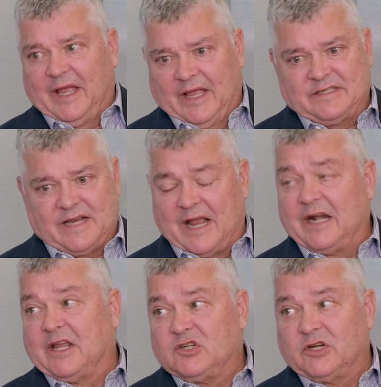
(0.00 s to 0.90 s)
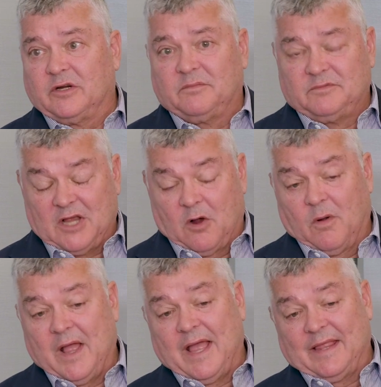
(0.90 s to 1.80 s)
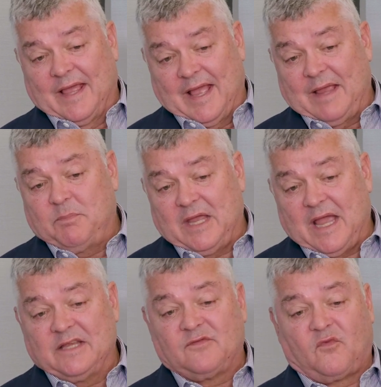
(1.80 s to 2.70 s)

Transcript: it's not an issue. So APAs